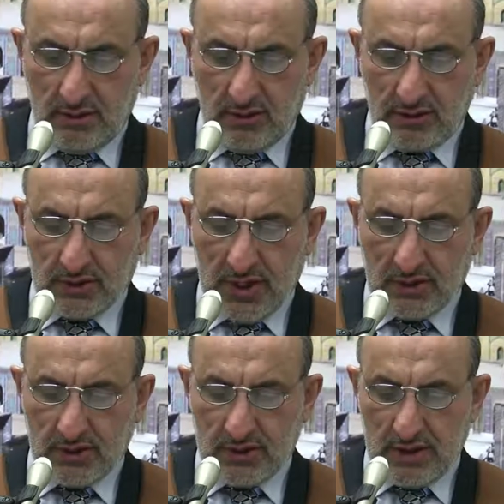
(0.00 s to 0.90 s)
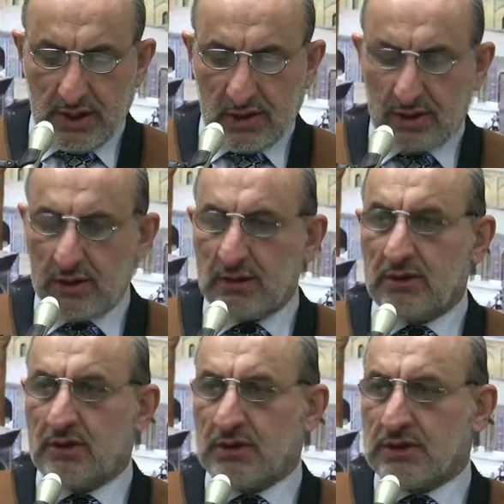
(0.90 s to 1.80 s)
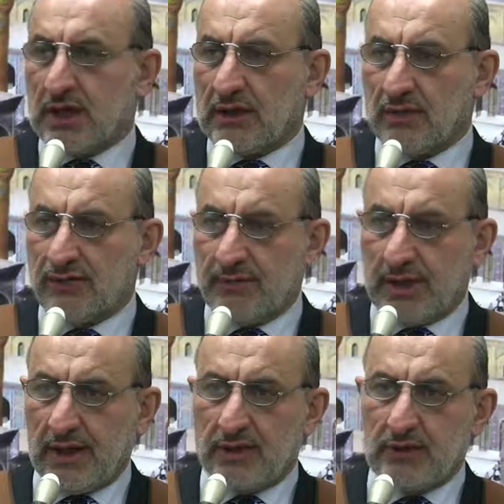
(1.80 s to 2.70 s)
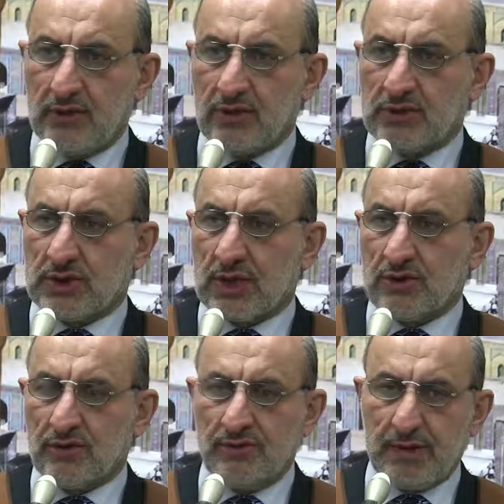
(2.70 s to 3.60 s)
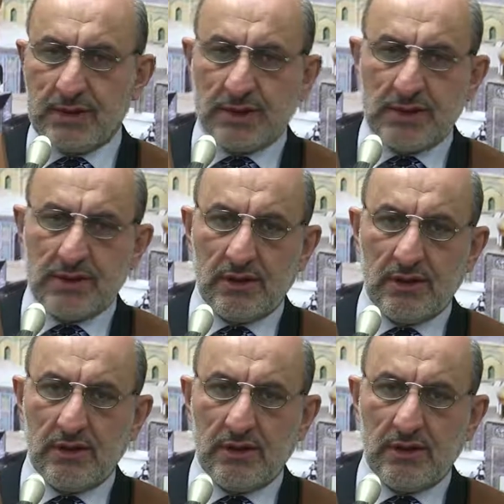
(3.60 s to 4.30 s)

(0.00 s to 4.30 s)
Contracts is like contract of marriage, contract of business,